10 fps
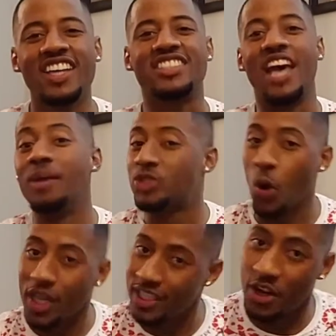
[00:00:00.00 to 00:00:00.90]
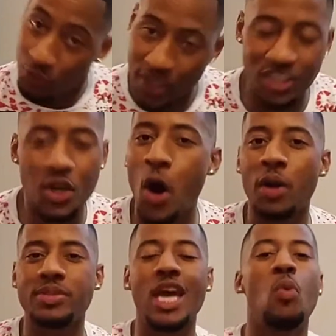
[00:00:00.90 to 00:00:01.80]
Same toilet, different, you know what
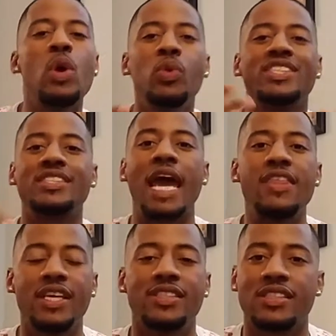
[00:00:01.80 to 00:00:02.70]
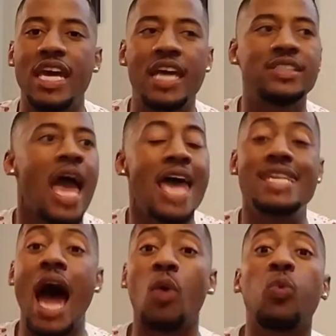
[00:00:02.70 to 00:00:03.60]
I'm saying? We would say these things
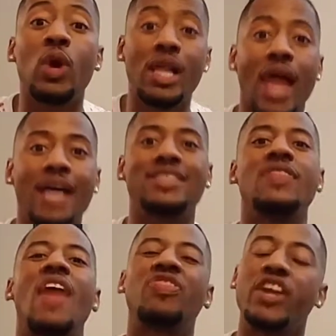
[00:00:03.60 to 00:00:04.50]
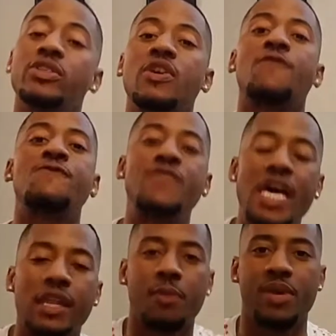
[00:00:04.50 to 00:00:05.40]
not realizing that there's a
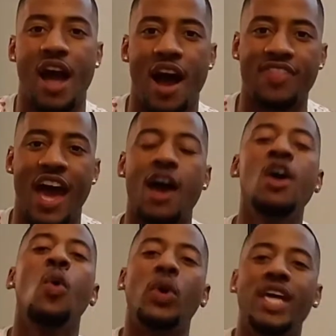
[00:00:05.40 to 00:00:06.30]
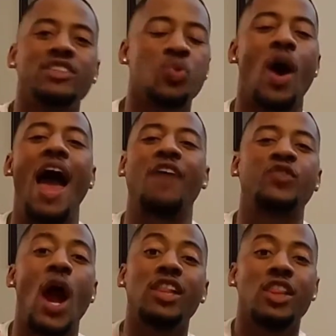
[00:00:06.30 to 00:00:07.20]
feeling behind that. Well, guess what?
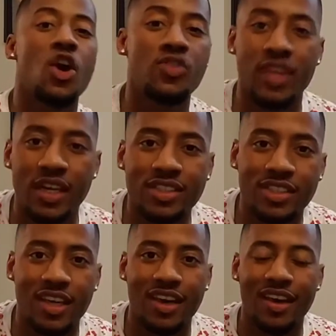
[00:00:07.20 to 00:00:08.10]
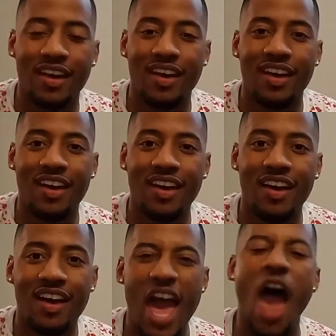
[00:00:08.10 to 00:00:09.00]
After I learned this,
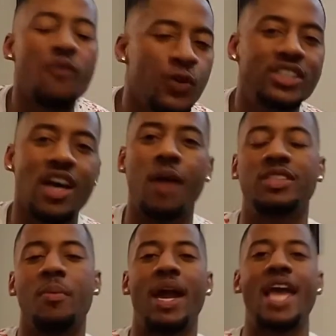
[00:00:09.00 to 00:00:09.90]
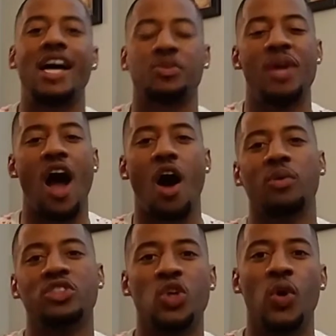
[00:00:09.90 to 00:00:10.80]
every time somebody asks me how I
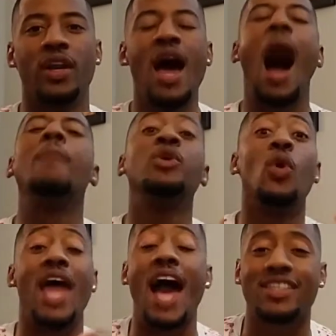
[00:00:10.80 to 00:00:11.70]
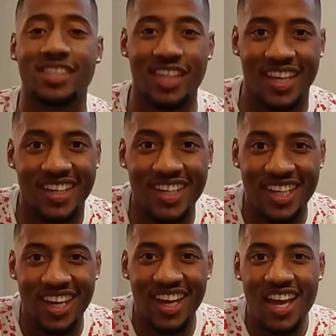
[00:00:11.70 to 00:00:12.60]
was doing, I'm doing excellent.
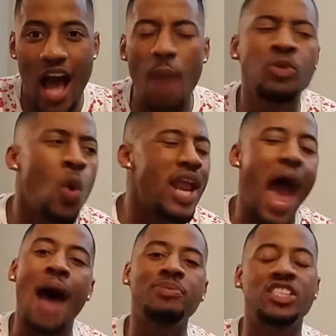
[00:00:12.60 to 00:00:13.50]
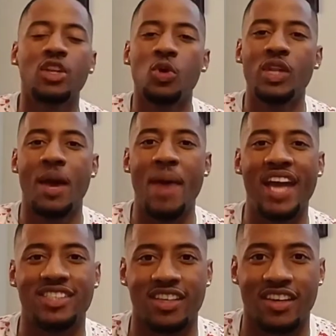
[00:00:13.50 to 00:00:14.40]
I'm doing absolutely
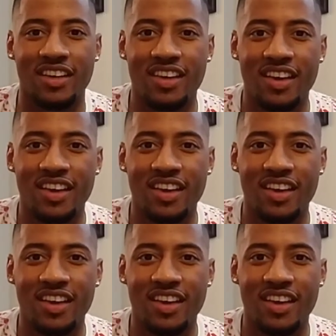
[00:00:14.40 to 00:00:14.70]
amazing.